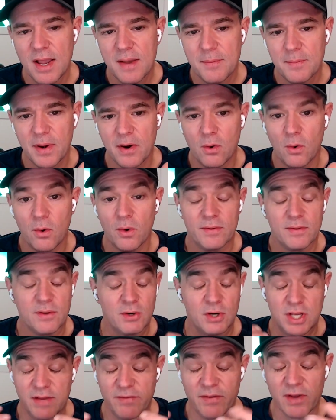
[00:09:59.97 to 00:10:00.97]
or they're
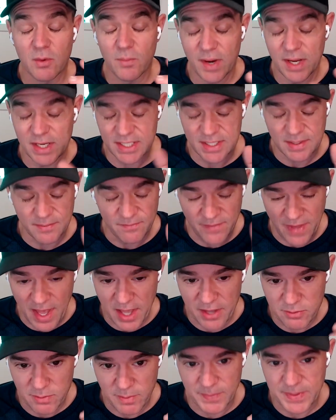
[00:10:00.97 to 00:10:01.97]
giving away some
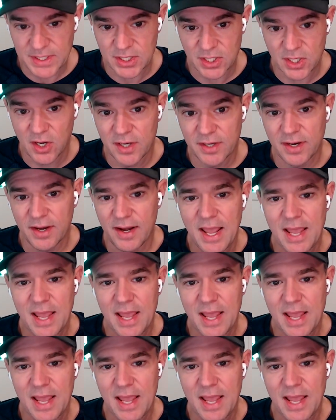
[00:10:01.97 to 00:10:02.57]
valuable piece of content.